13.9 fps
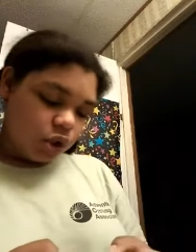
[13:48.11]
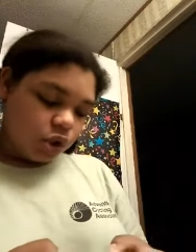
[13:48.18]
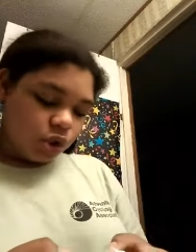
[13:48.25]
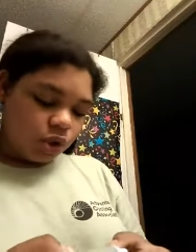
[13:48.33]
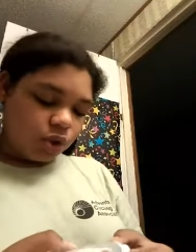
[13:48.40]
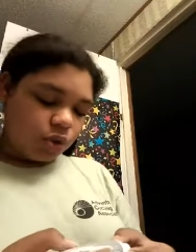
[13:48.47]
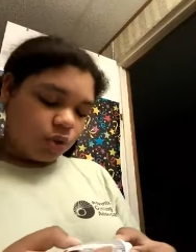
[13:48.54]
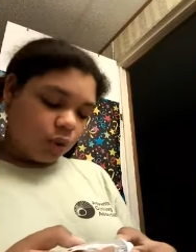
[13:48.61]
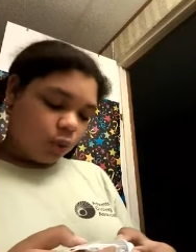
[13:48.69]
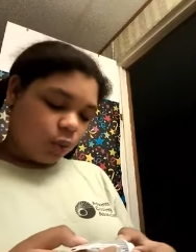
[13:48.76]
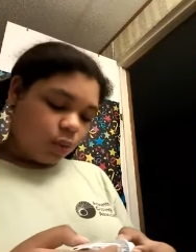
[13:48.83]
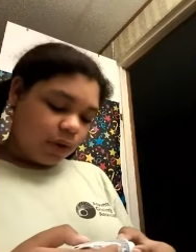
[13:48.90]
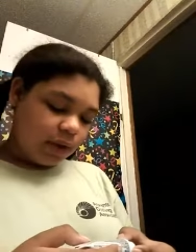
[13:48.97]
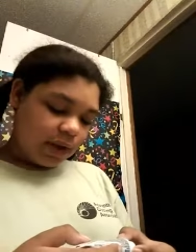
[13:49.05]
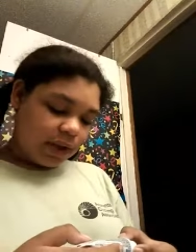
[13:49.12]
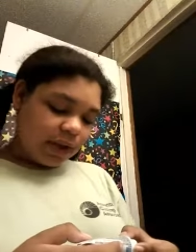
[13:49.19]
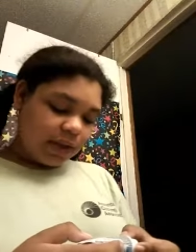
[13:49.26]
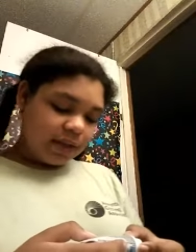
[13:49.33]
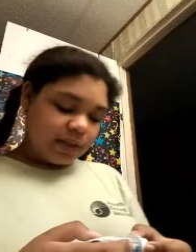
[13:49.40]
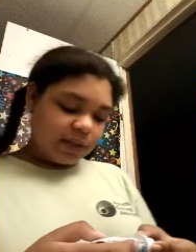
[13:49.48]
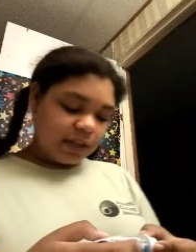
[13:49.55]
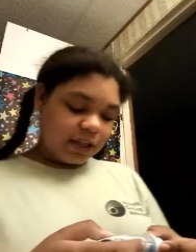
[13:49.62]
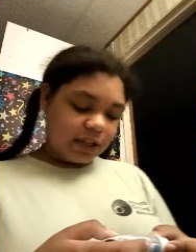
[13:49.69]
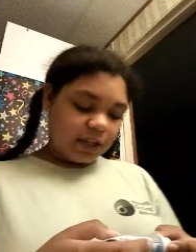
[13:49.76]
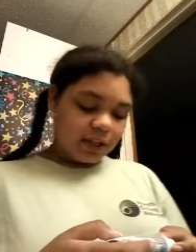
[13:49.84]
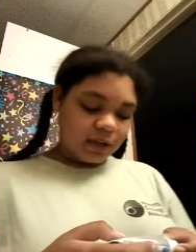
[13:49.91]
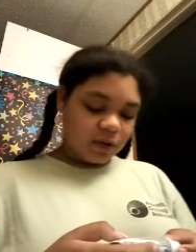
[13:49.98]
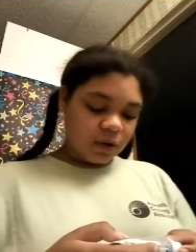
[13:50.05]
to one a
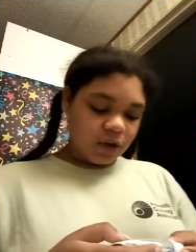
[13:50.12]
day